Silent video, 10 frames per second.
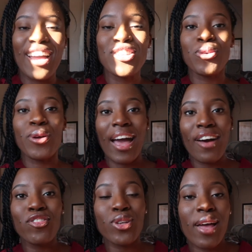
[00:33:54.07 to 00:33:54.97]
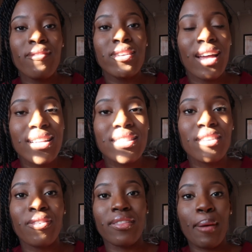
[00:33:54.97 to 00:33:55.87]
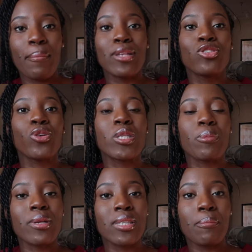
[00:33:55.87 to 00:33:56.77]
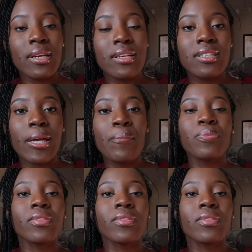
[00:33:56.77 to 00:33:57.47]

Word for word: and you have to have an answer for them it's your responsibility